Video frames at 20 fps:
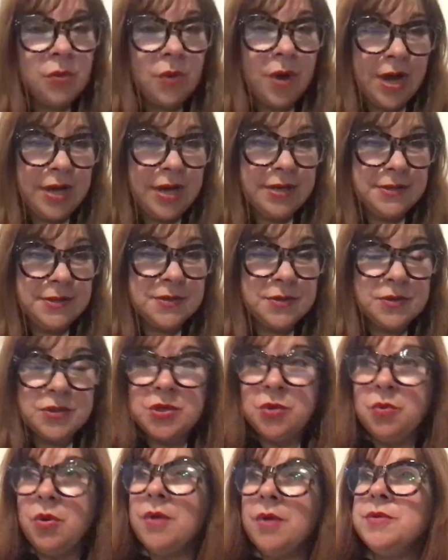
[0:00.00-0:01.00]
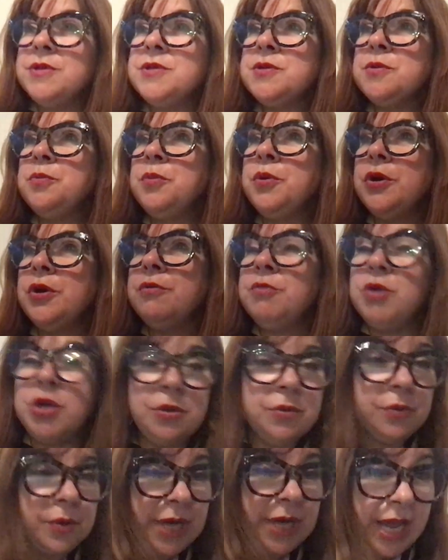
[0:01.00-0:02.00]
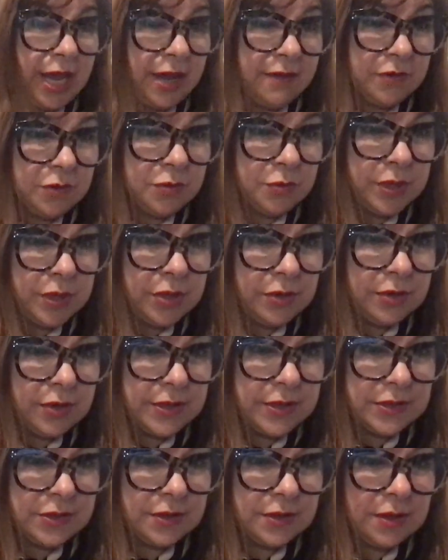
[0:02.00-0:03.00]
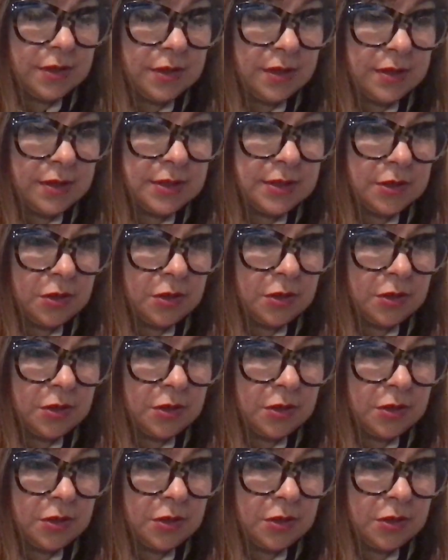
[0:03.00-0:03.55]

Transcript: wise, so what was a book? Were you an avid reader as a? Oh as oh my a- God,